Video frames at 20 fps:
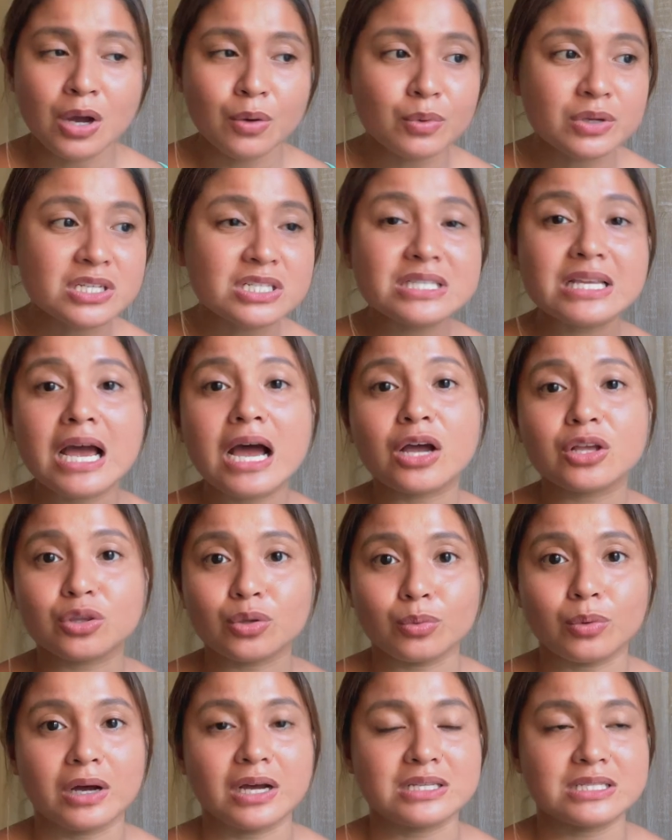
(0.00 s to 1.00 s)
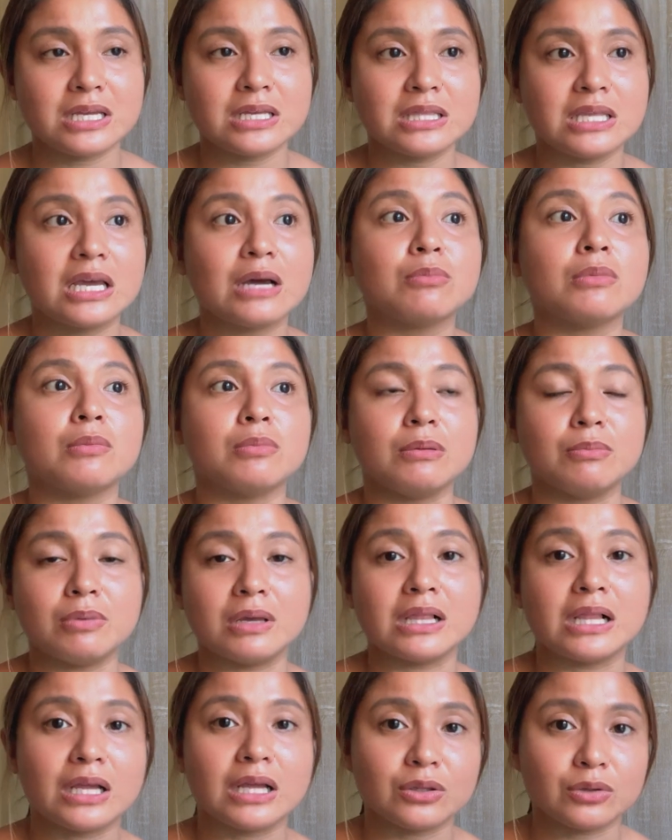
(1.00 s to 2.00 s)
Which is nakakatuwa kasi hindi ka
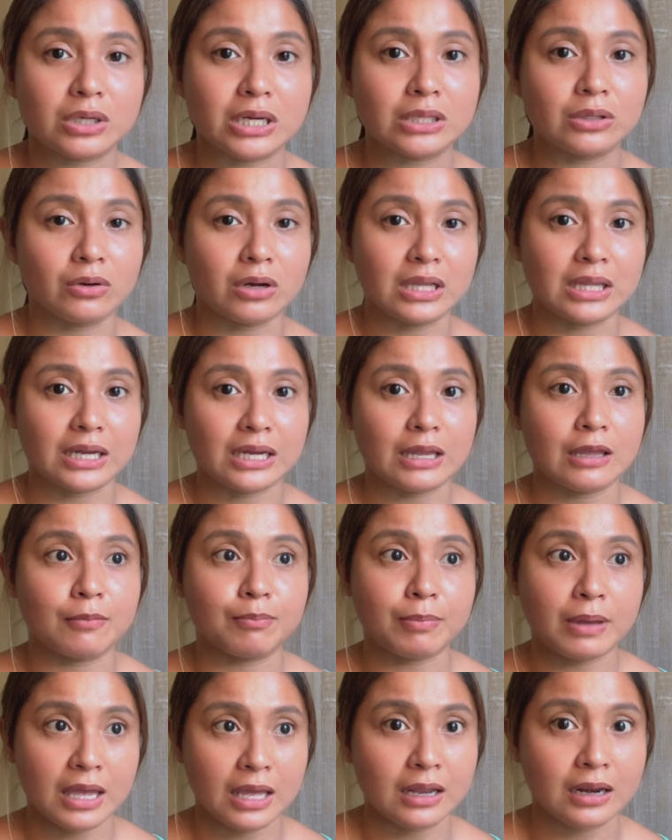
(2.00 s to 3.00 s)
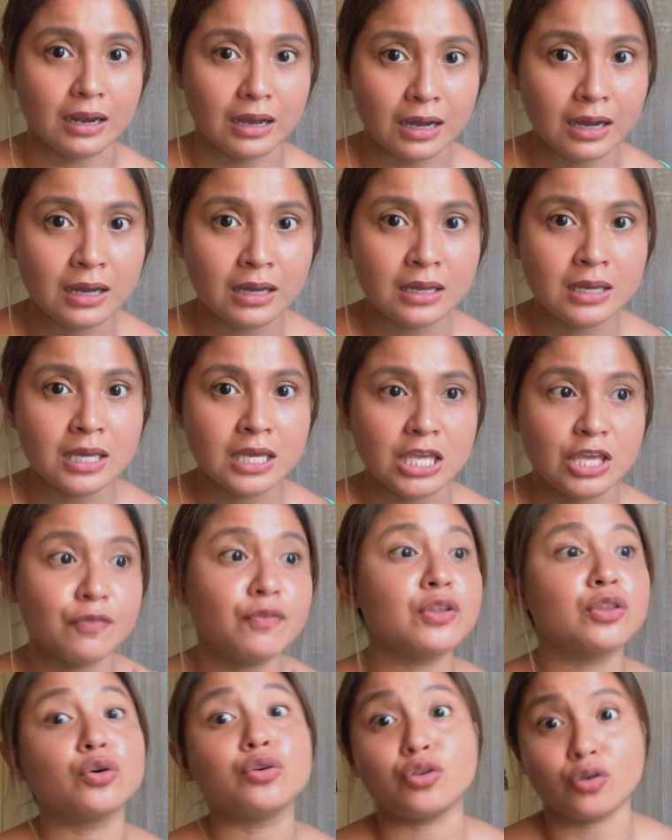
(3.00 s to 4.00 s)
mabibigyan ng ganong kalaking pera
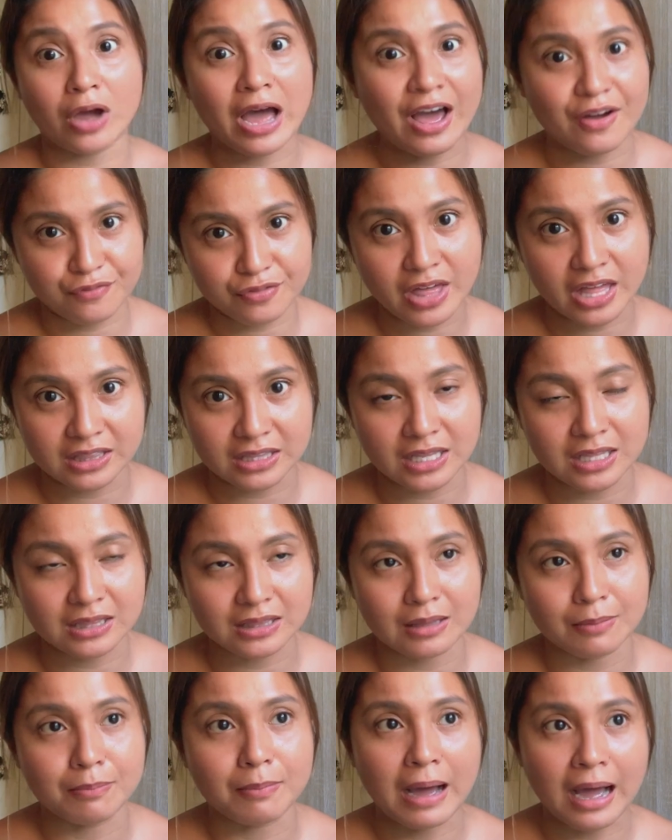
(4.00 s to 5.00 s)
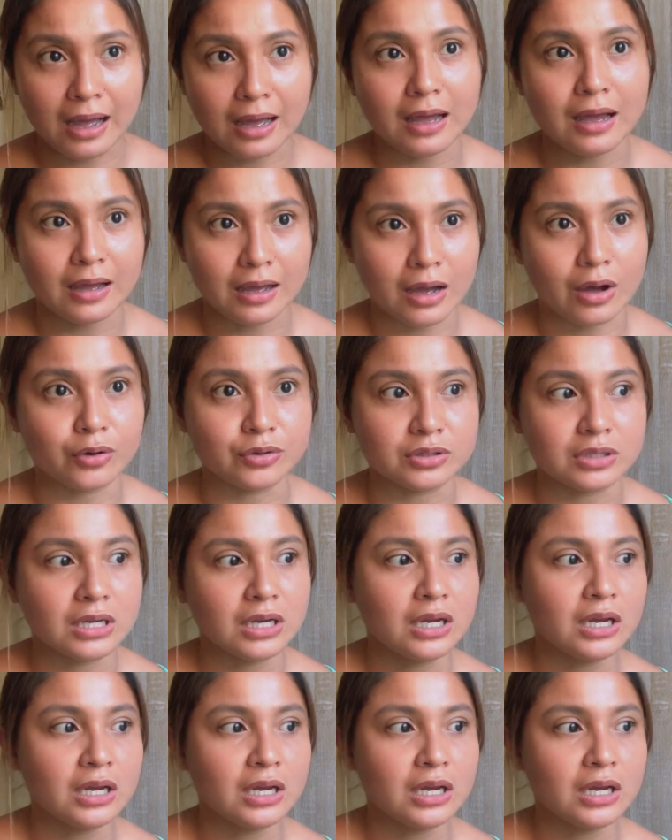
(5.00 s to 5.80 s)
even though you have that in the bank account.